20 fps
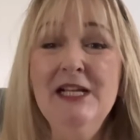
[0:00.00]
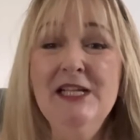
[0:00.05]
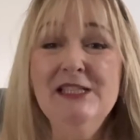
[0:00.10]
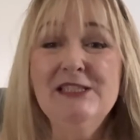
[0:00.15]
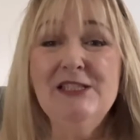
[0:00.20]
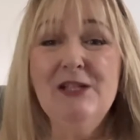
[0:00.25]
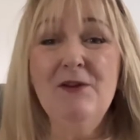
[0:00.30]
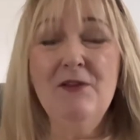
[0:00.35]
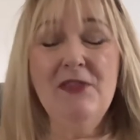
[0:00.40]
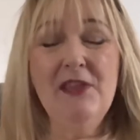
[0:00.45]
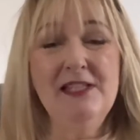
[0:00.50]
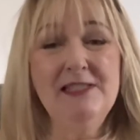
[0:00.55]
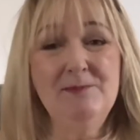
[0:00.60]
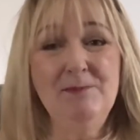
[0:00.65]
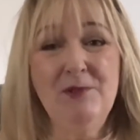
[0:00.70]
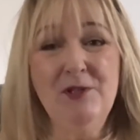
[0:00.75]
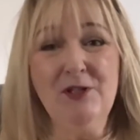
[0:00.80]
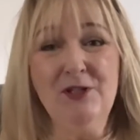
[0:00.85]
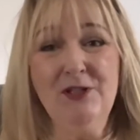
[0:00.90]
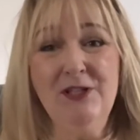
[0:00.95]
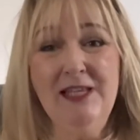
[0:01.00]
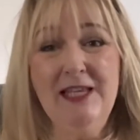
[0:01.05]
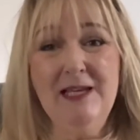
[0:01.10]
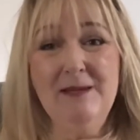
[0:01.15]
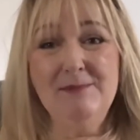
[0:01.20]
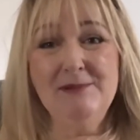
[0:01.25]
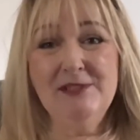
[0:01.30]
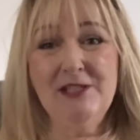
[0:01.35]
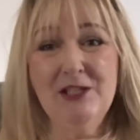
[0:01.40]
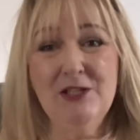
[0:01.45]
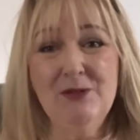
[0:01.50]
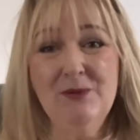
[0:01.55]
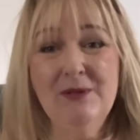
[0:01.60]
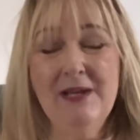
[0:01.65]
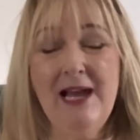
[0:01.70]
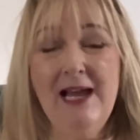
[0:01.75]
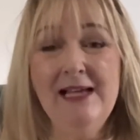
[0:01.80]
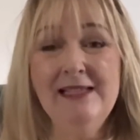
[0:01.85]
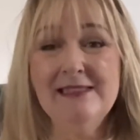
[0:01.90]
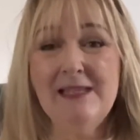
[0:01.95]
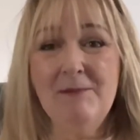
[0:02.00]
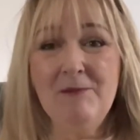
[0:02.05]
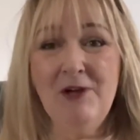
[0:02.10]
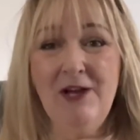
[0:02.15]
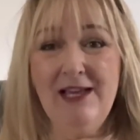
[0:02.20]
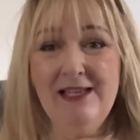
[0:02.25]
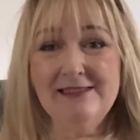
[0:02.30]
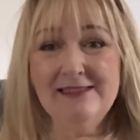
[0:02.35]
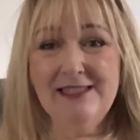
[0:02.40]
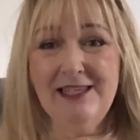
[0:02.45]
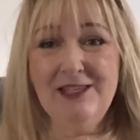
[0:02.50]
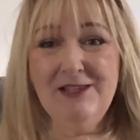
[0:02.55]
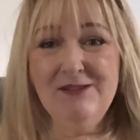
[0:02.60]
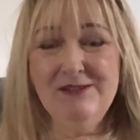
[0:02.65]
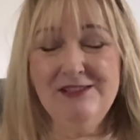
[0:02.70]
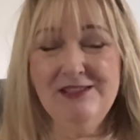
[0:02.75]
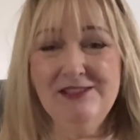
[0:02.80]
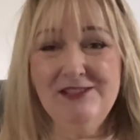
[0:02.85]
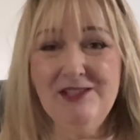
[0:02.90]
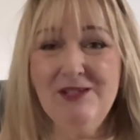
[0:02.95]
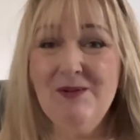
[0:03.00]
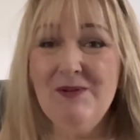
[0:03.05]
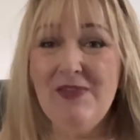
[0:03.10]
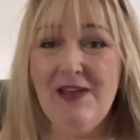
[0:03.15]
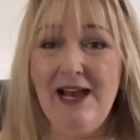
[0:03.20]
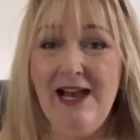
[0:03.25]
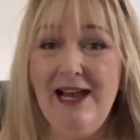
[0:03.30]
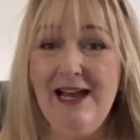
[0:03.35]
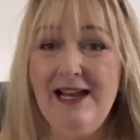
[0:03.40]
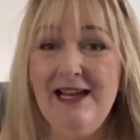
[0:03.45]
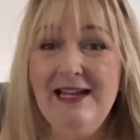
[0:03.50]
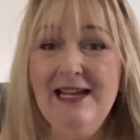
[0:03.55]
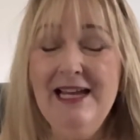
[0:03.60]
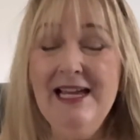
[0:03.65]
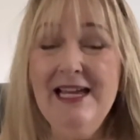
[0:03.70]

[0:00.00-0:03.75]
So that's purely up to you guys. I'm not asking you to do that.